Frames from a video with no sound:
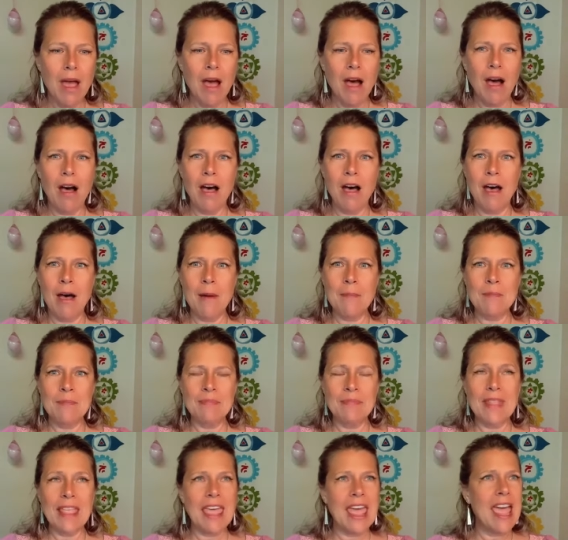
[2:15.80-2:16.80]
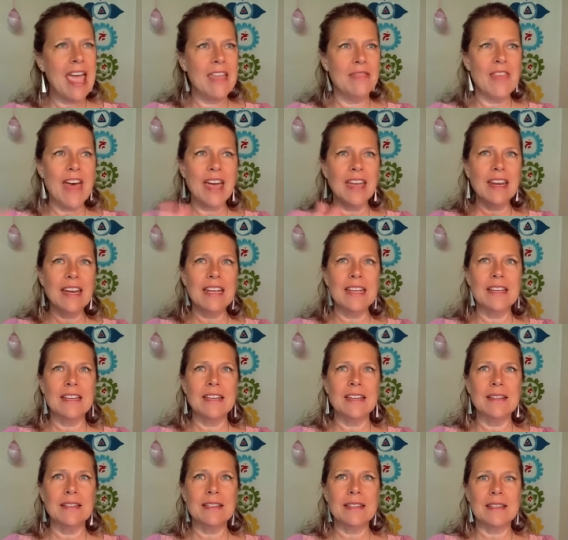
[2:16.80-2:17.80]
Um, and that
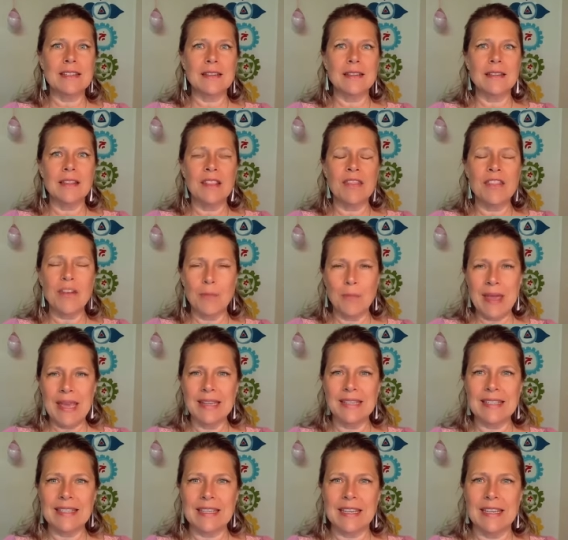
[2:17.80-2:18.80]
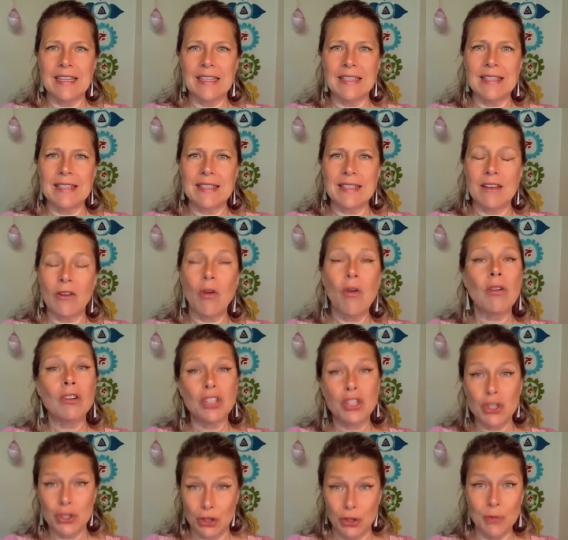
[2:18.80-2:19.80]
is the basis, or
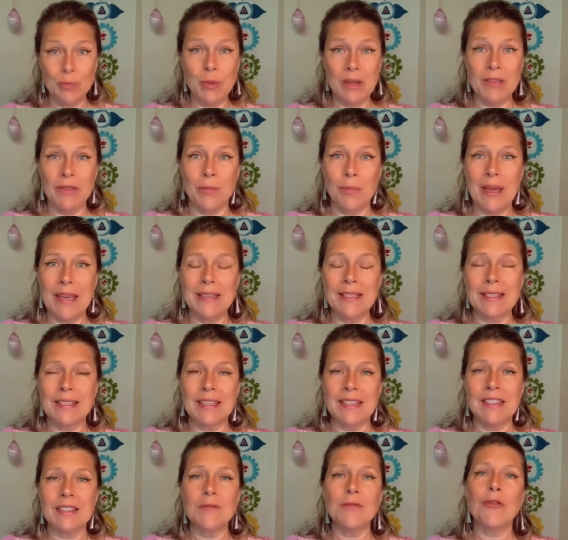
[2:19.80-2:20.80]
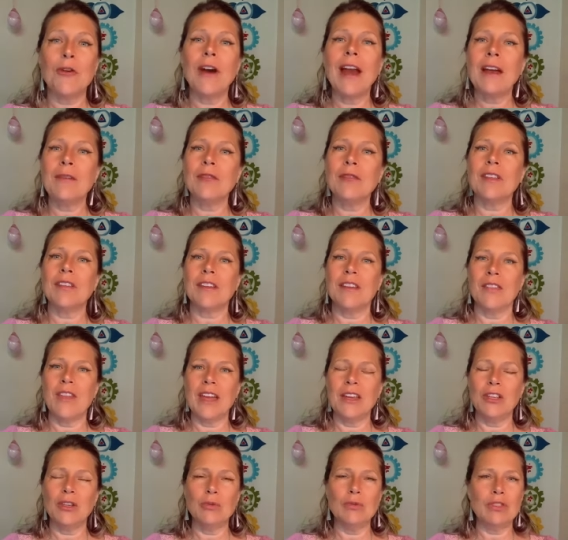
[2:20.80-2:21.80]
should be the basis, for everything
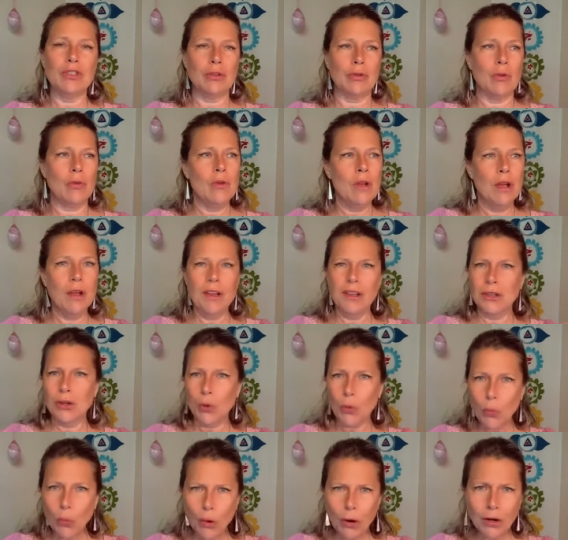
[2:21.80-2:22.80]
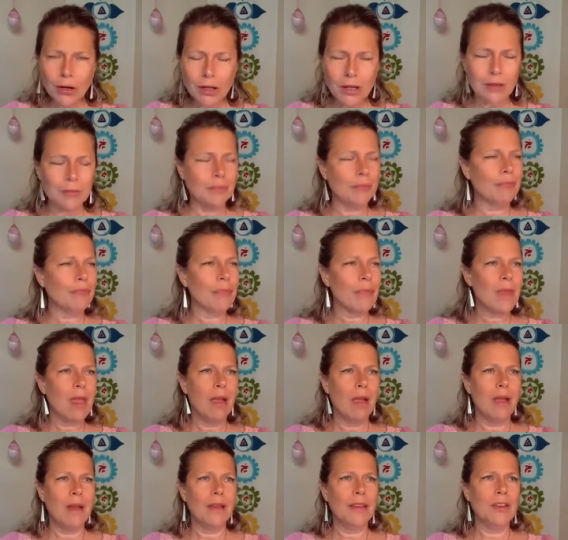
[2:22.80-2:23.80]
that you do your work,
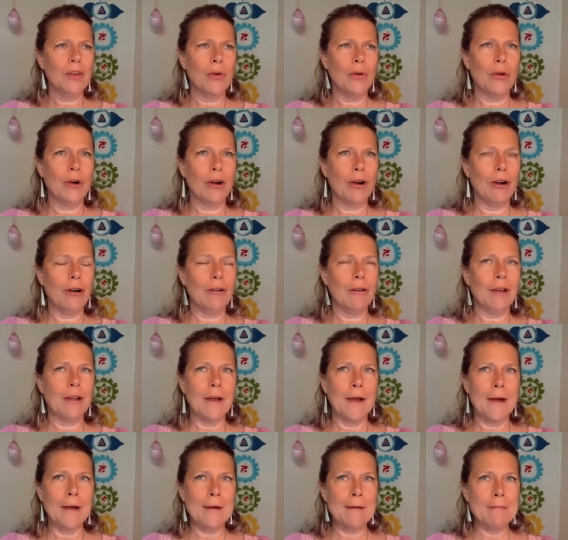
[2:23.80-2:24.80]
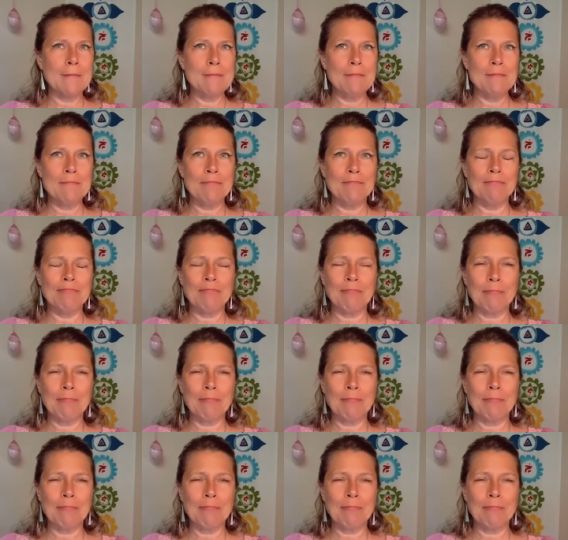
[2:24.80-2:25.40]
your um,